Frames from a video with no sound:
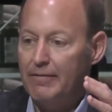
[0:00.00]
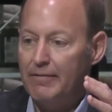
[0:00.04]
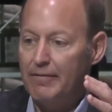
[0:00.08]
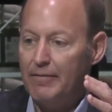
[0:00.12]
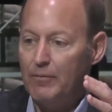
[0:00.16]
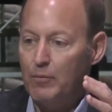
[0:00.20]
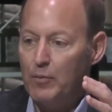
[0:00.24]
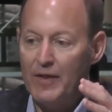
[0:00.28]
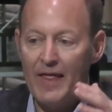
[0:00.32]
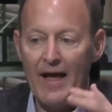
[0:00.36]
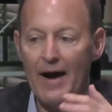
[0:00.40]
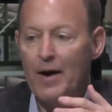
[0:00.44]

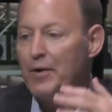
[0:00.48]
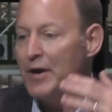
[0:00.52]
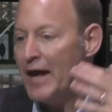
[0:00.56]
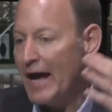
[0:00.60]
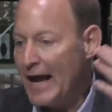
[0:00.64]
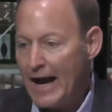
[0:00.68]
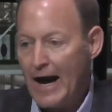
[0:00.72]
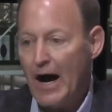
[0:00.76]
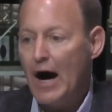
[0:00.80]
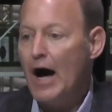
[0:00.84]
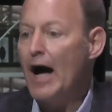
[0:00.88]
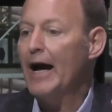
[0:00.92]
without
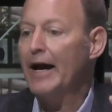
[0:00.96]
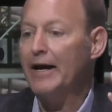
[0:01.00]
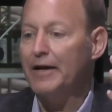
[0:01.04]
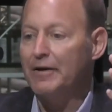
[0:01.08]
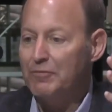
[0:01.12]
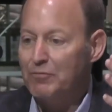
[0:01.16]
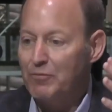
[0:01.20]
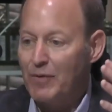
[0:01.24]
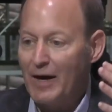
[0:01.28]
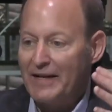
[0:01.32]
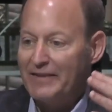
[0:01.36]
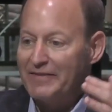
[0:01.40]
AI,
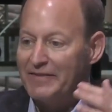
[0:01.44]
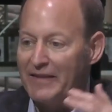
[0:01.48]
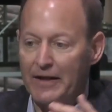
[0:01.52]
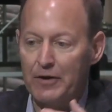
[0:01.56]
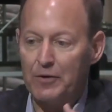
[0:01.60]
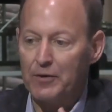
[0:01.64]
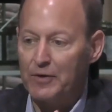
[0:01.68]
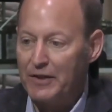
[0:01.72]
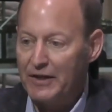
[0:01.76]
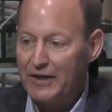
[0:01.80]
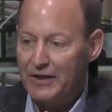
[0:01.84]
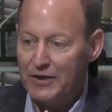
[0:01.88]
right?
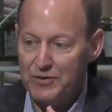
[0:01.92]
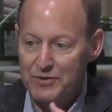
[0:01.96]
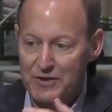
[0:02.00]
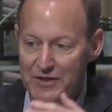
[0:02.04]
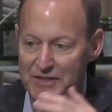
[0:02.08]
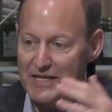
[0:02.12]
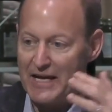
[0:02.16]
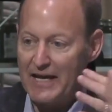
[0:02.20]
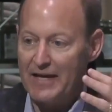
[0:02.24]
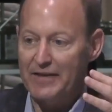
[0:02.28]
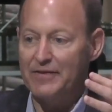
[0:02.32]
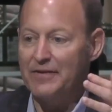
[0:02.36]
Literally, you
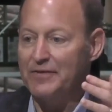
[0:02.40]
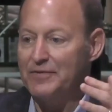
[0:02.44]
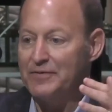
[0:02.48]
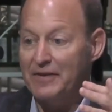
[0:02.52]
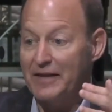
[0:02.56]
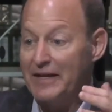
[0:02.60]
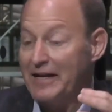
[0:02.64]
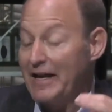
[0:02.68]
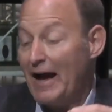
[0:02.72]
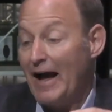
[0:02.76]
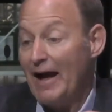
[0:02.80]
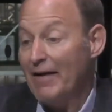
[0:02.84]
just can't.
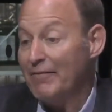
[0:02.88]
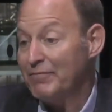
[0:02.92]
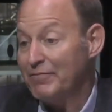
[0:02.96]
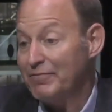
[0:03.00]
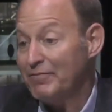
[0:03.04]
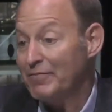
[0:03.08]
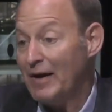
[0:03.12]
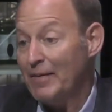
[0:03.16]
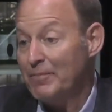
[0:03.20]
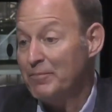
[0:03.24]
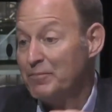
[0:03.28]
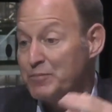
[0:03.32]
Like I,
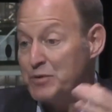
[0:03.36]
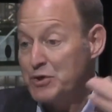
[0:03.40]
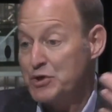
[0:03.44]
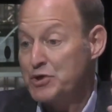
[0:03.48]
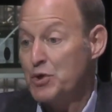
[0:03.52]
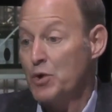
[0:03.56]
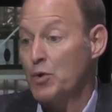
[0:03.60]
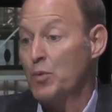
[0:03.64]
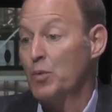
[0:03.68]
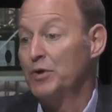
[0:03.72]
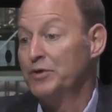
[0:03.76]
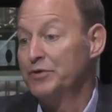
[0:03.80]
am
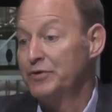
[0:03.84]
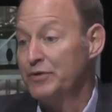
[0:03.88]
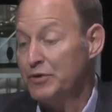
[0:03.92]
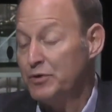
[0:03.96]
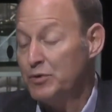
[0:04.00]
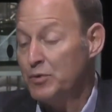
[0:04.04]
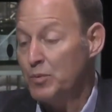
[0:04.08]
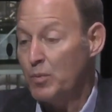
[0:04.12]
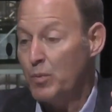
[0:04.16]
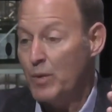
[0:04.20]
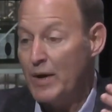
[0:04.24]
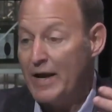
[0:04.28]
sure we'll
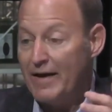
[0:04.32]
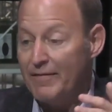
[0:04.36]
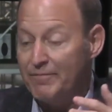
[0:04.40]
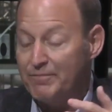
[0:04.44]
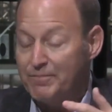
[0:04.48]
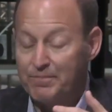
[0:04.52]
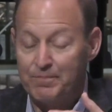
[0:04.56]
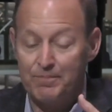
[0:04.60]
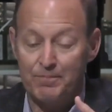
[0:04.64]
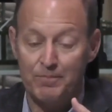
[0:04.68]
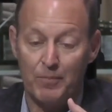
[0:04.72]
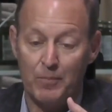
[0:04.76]
do. We have
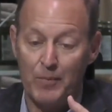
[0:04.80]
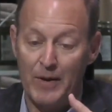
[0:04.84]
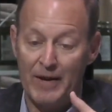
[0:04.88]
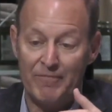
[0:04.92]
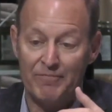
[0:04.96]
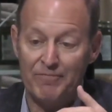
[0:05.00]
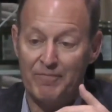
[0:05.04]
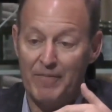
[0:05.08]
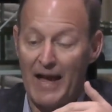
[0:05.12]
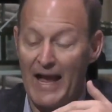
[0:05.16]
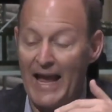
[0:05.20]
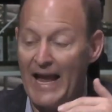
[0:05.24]
we
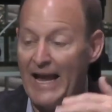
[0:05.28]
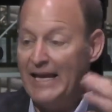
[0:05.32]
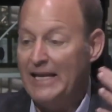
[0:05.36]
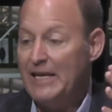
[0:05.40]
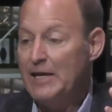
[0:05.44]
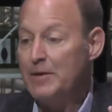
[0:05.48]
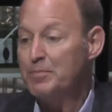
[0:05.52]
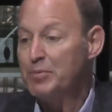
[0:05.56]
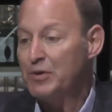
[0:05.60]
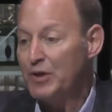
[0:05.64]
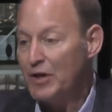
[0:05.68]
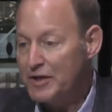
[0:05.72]
have
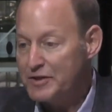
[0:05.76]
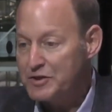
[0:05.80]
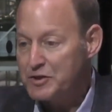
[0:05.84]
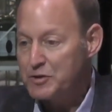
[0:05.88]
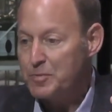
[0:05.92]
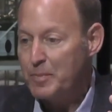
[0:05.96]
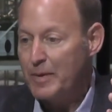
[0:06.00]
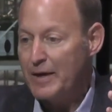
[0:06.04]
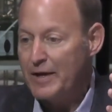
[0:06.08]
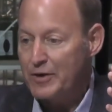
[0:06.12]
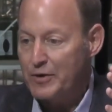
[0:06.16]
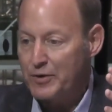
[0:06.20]
80 plus
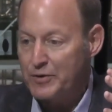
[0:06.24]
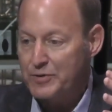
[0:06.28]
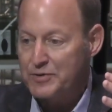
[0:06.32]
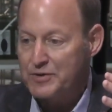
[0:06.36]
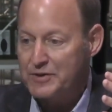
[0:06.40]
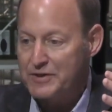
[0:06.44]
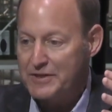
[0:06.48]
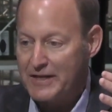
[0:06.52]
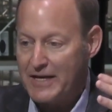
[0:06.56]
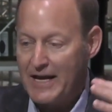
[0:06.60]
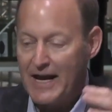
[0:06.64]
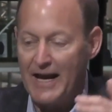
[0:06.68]
speakers
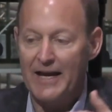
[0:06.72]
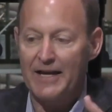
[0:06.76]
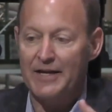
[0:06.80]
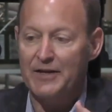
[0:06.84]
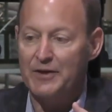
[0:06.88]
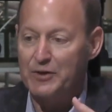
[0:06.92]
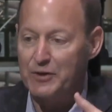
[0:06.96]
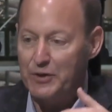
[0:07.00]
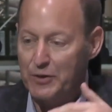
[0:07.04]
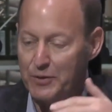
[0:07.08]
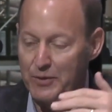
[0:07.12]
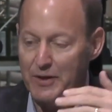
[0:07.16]
today,
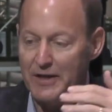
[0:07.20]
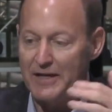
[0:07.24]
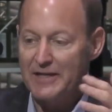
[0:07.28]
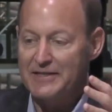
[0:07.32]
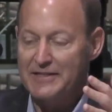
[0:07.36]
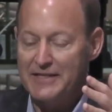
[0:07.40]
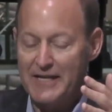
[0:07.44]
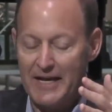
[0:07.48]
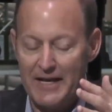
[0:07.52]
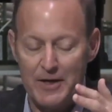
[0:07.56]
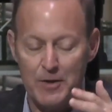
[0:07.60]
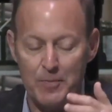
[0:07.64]
including
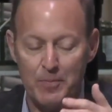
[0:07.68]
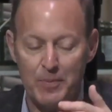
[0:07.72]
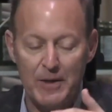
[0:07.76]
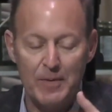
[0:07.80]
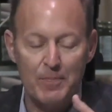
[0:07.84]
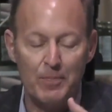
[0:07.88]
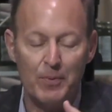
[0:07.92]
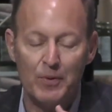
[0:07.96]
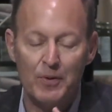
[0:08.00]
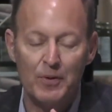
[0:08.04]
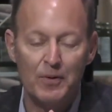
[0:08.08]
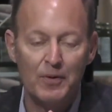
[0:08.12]
Zeta
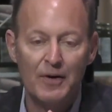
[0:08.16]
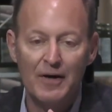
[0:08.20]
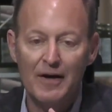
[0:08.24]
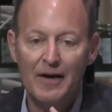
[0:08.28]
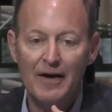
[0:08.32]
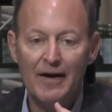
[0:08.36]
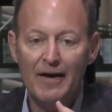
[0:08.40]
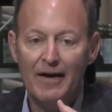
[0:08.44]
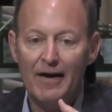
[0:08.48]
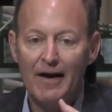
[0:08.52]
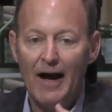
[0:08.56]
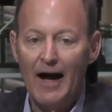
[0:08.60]
people.
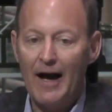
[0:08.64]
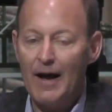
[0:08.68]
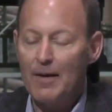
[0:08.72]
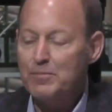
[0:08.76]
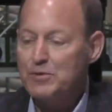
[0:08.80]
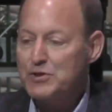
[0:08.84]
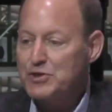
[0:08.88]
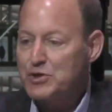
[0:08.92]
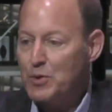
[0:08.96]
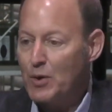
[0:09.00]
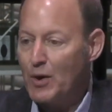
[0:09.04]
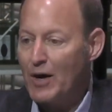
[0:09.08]
I'm
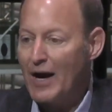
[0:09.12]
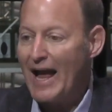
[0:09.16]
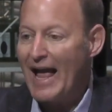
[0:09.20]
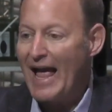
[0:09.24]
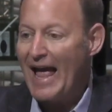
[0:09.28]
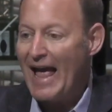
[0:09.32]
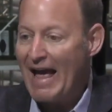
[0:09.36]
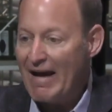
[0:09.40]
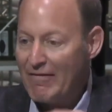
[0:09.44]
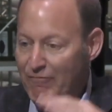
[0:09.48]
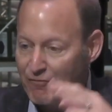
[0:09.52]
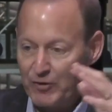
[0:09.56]
sure
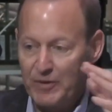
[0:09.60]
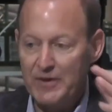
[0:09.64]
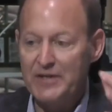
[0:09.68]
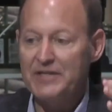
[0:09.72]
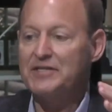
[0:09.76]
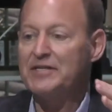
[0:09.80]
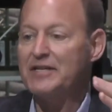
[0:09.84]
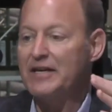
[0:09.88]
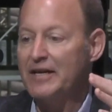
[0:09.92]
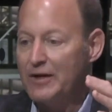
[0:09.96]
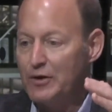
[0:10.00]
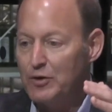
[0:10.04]
every
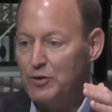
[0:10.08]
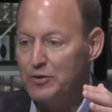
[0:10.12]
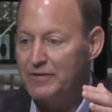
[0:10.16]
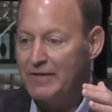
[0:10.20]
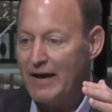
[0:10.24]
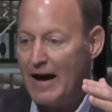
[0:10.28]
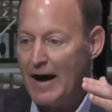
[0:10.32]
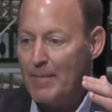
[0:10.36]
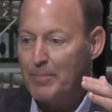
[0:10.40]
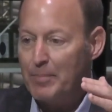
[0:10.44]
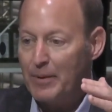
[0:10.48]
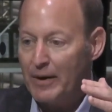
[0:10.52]
single
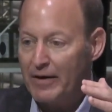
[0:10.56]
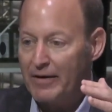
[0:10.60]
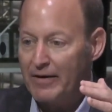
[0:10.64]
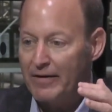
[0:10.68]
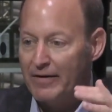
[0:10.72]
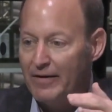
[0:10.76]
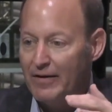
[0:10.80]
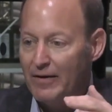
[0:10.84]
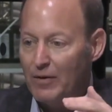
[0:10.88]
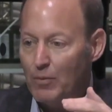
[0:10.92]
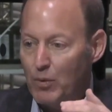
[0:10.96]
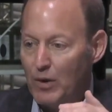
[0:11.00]
topic
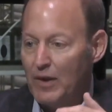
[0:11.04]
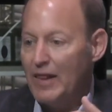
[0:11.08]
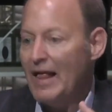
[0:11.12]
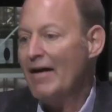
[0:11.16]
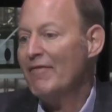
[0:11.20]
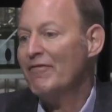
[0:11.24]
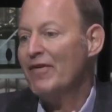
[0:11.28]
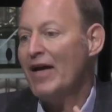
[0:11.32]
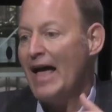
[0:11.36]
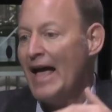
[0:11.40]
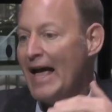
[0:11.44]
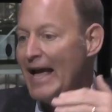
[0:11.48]
will
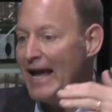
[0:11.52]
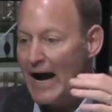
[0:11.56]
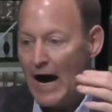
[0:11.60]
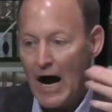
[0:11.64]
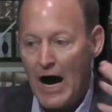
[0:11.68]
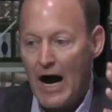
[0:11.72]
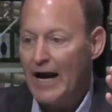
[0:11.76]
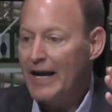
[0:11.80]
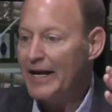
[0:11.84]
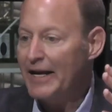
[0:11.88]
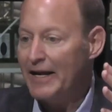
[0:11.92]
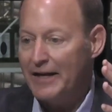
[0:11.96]
have
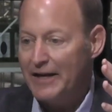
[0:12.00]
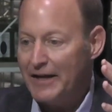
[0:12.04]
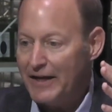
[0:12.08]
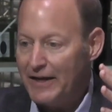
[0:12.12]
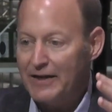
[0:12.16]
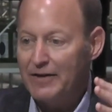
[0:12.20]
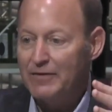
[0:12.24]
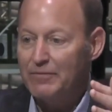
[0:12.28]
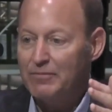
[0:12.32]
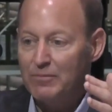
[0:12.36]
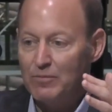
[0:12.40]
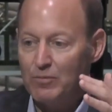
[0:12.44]
AI in it,
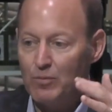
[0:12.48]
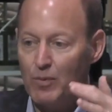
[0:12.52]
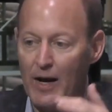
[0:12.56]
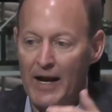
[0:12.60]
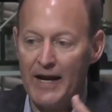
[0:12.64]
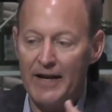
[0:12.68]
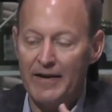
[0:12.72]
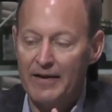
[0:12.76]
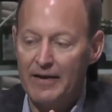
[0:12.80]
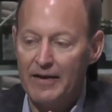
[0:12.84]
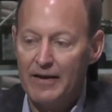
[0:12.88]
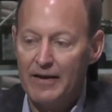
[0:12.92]
right?